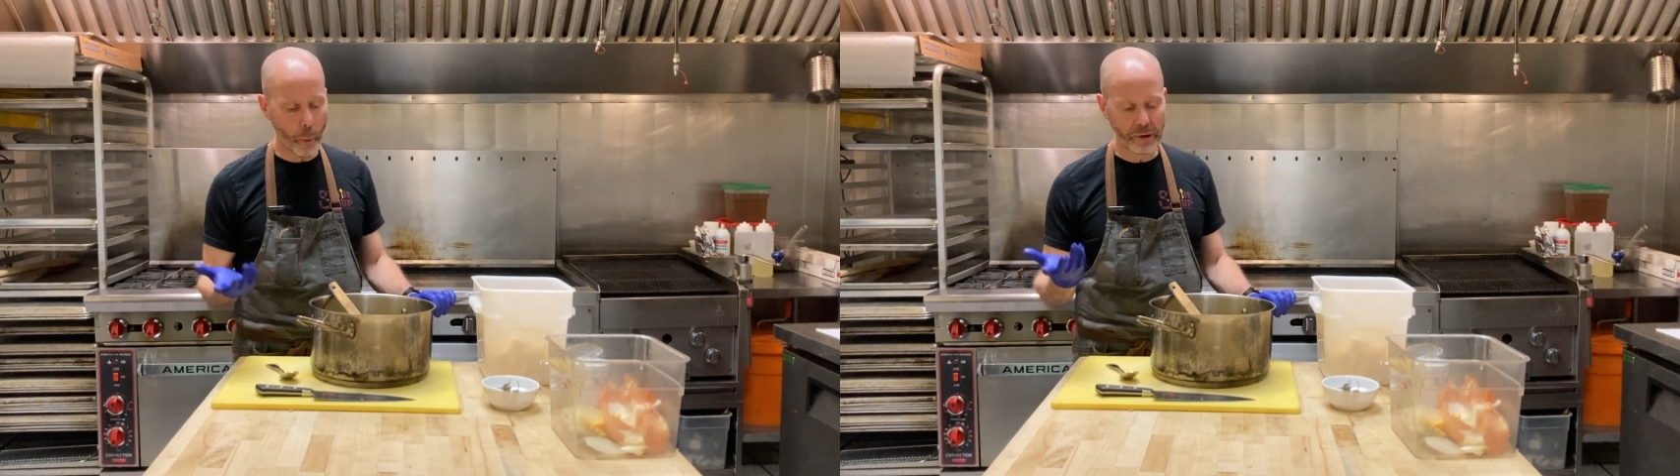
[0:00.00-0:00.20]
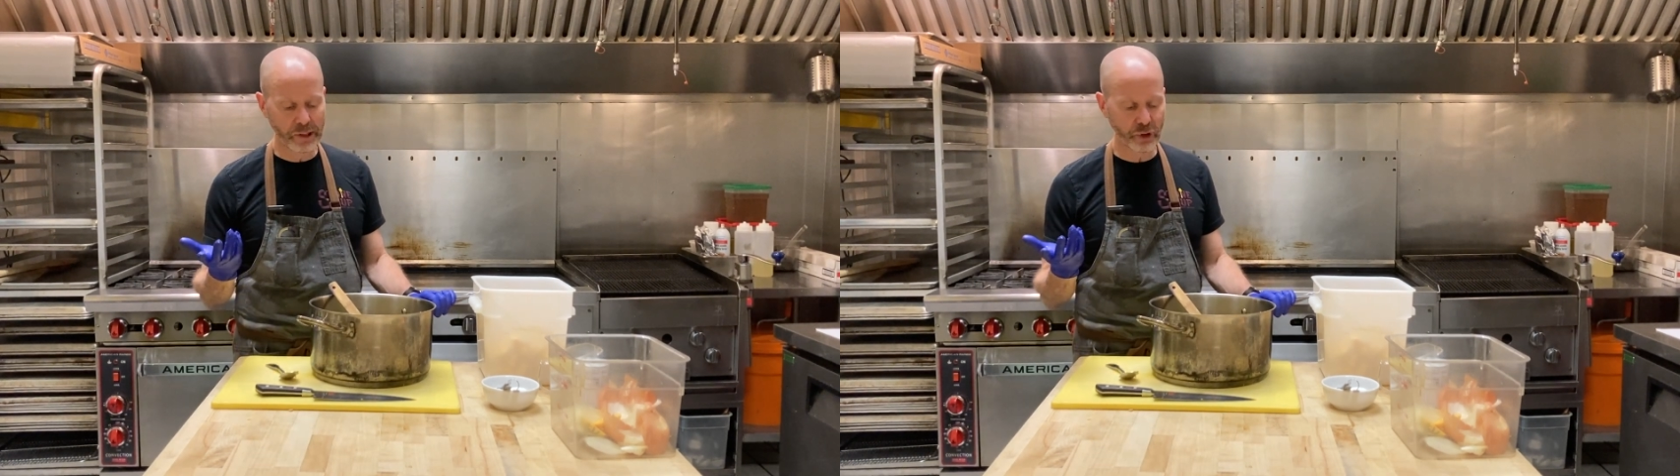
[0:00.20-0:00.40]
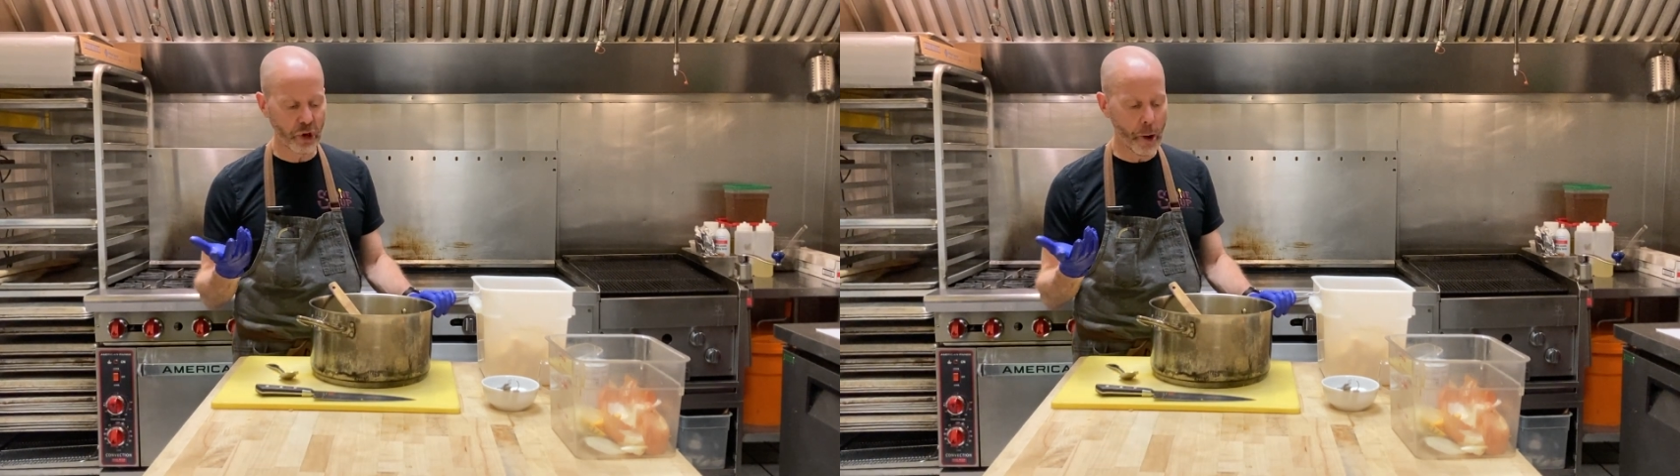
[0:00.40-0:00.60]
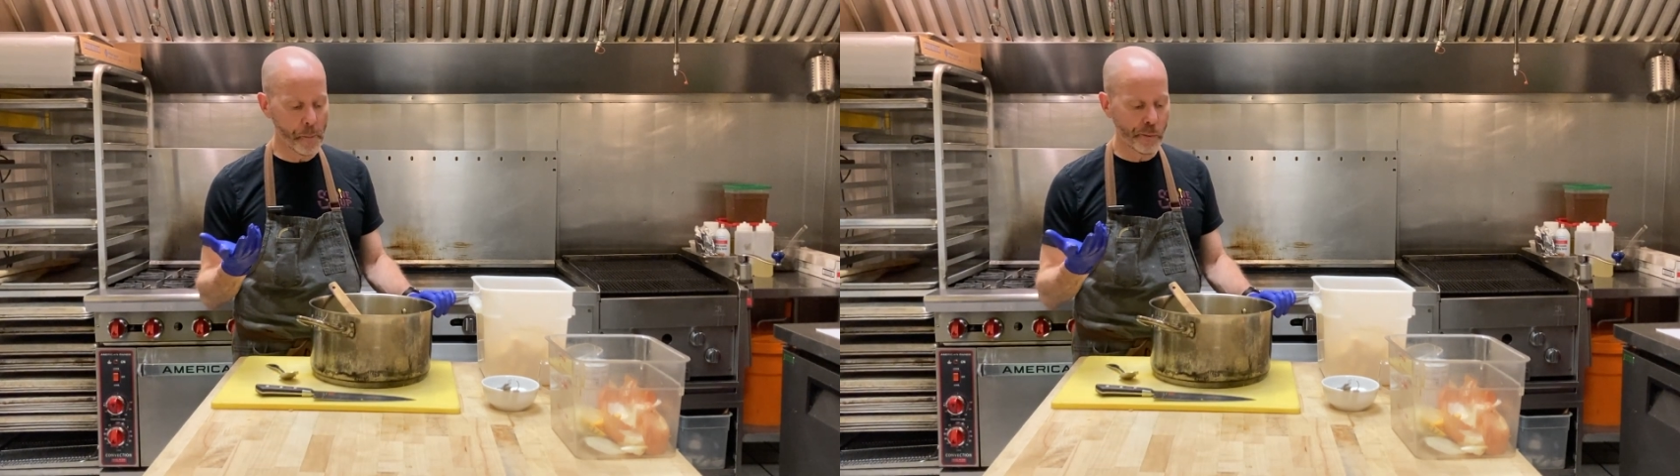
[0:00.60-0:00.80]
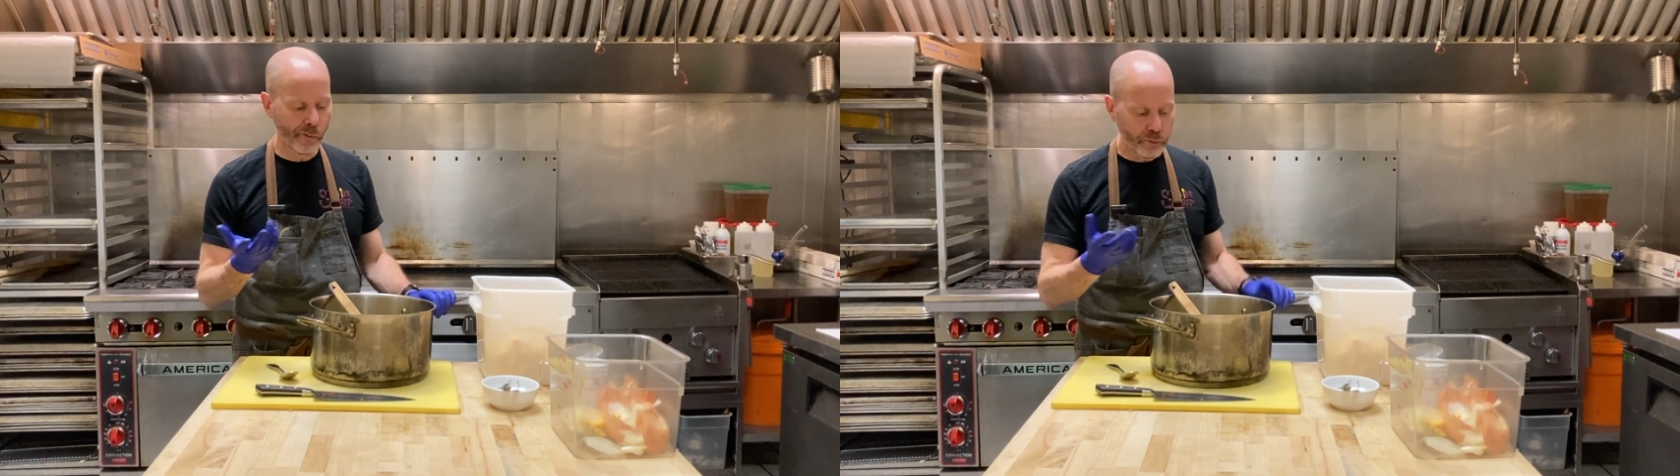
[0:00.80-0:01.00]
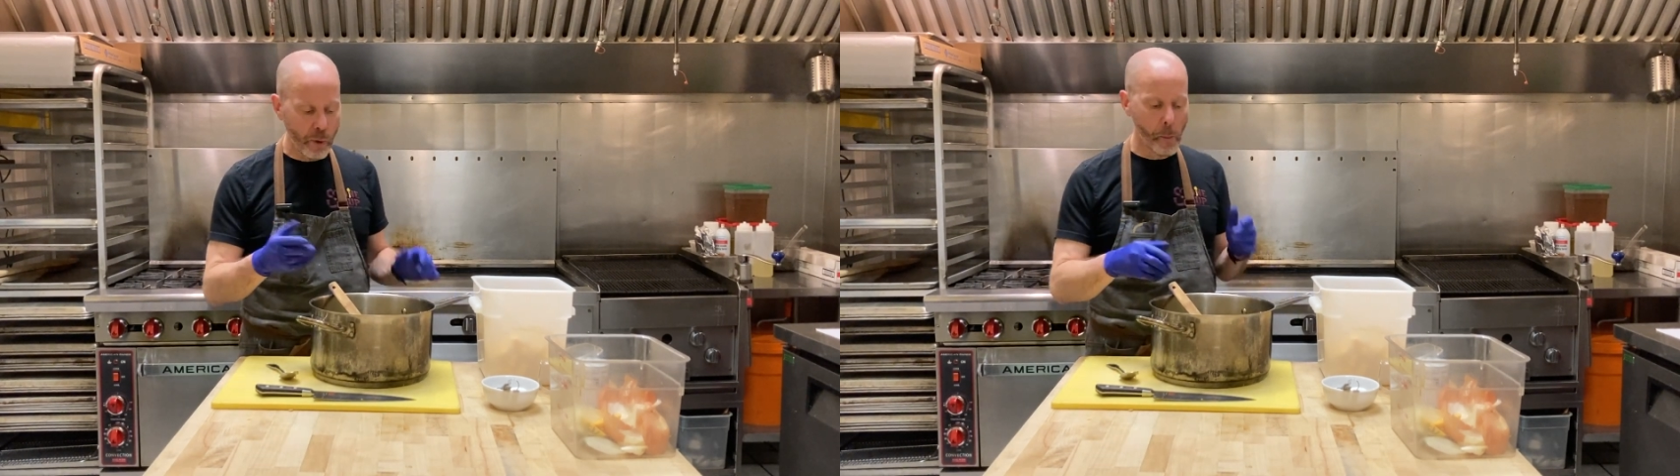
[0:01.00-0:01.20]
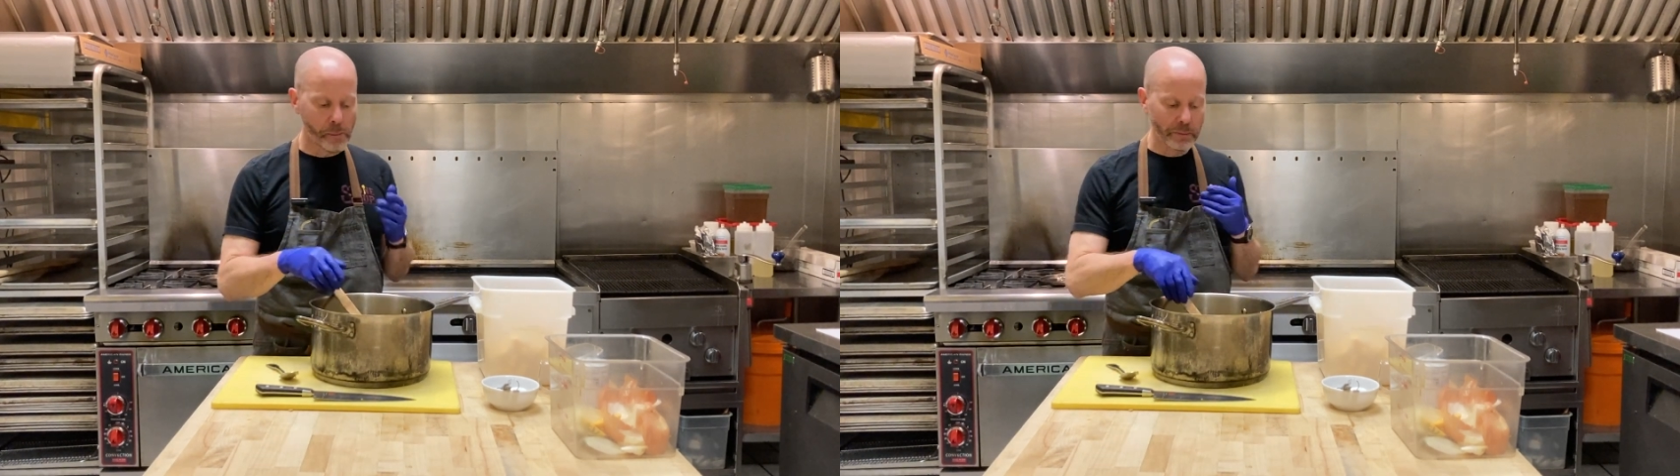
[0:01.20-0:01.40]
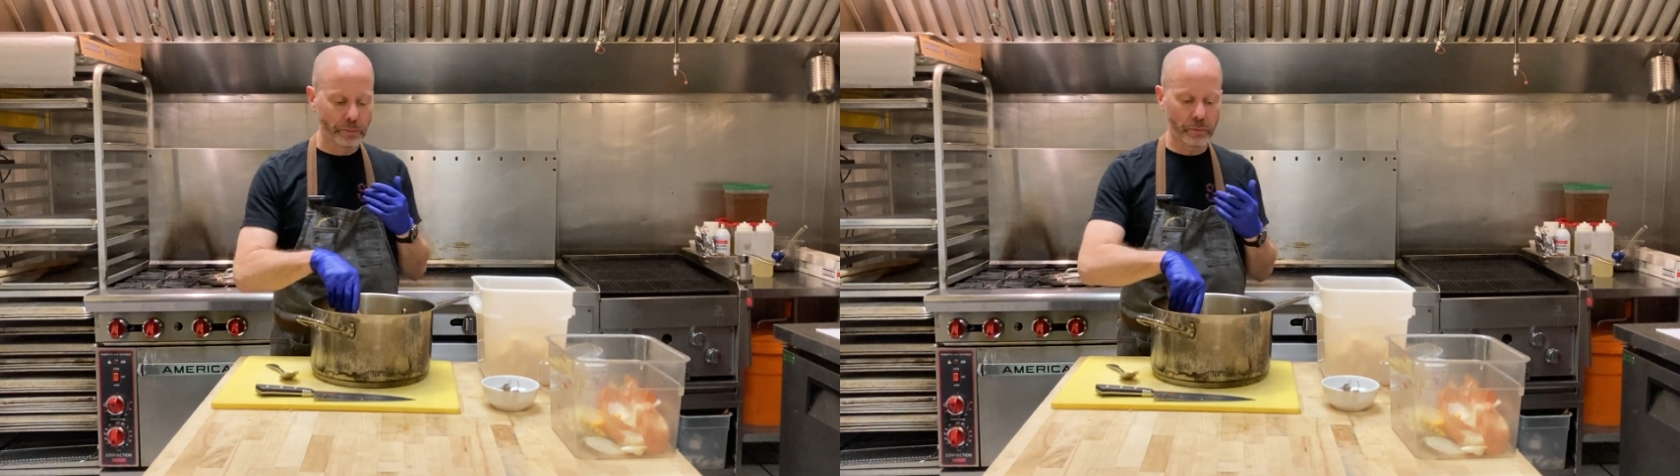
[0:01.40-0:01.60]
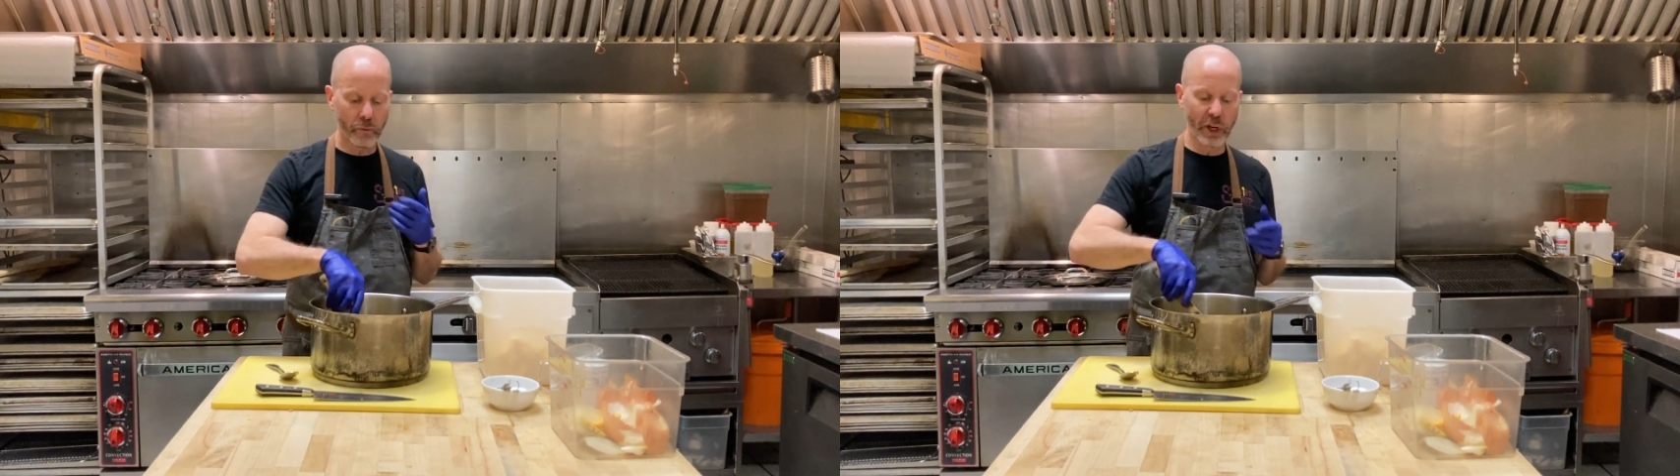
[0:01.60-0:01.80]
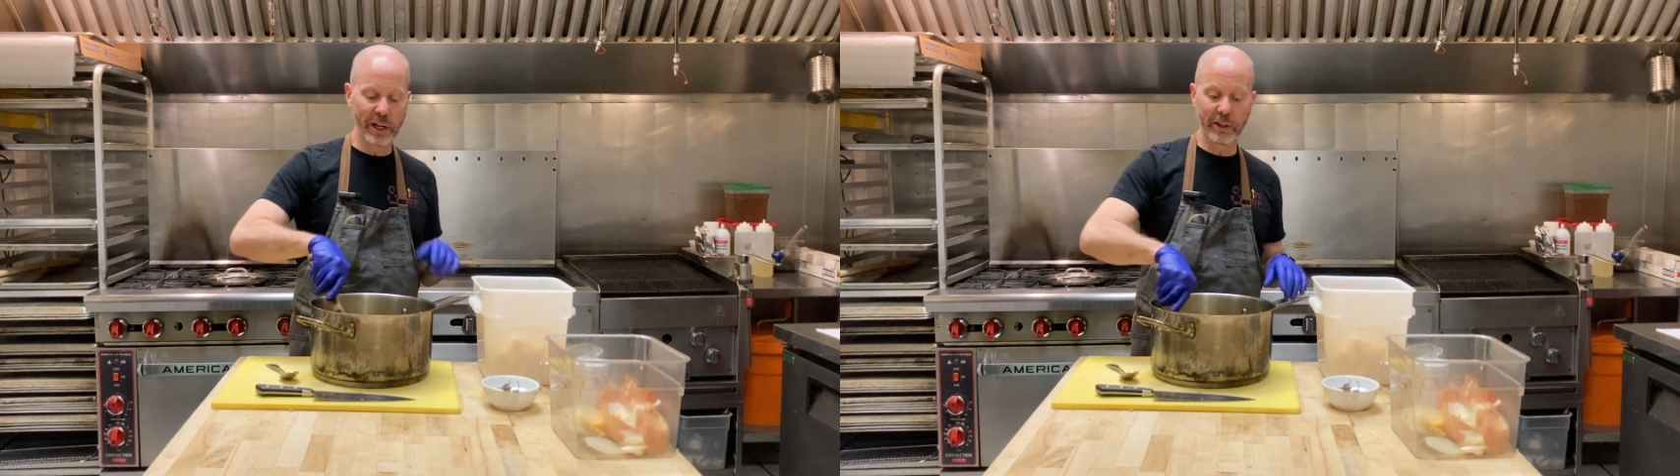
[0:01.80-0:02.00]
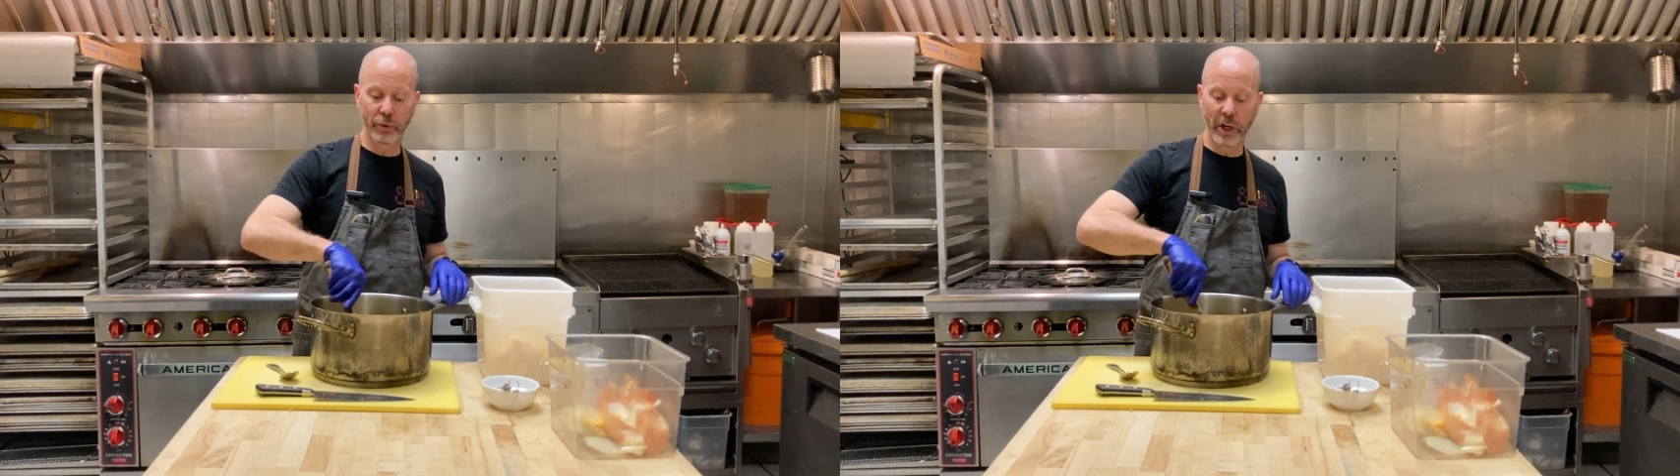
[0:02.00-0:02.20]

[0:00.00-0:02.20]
And so it has what